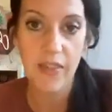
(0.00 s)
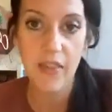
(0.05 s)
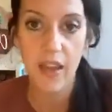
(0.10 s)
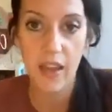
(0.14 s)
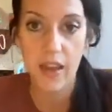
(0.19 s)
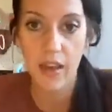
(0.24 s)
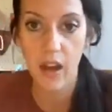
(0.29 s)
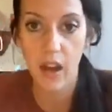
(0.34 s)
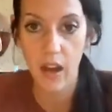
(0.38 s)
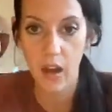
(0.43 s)
and
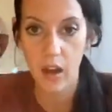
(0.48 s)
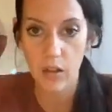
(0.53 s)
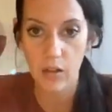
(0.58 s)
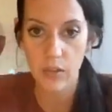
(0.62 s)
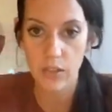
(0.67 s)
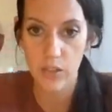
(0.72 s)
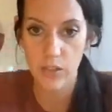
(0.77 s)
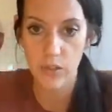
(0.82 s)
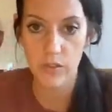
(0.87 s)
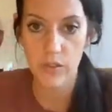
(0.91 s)
then
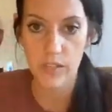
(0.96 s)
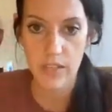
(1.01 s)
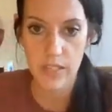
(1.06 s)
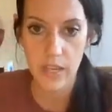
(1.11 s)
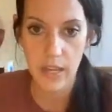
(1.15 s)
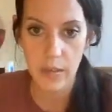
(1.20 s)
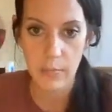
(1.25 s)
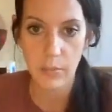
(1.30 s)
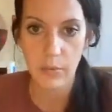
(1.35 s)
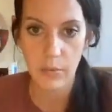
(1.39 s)
I'll do the
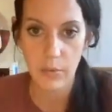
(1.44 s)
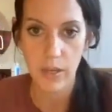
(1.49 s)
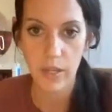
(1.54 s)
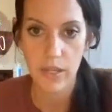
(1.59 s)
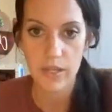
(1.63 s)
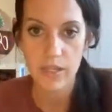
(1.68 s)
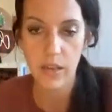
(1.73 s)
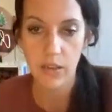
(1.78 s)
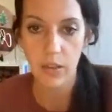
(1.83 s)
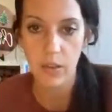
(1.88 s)
tape
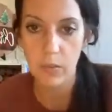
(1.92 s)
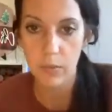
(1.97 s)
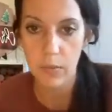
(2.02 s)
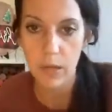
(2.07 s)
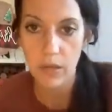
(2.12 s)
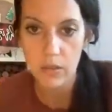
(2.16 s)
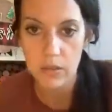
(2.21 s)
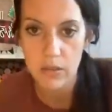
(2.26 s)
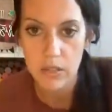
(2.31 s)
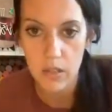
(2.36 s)
right down the
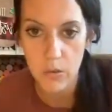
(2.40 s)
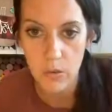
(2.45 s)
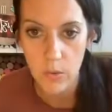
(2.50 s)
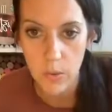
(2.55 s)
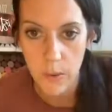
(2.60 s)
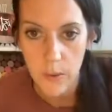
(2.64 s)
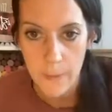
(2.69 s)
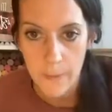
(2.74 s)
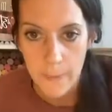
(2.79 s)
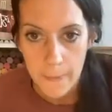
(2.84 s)
middle. So
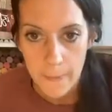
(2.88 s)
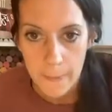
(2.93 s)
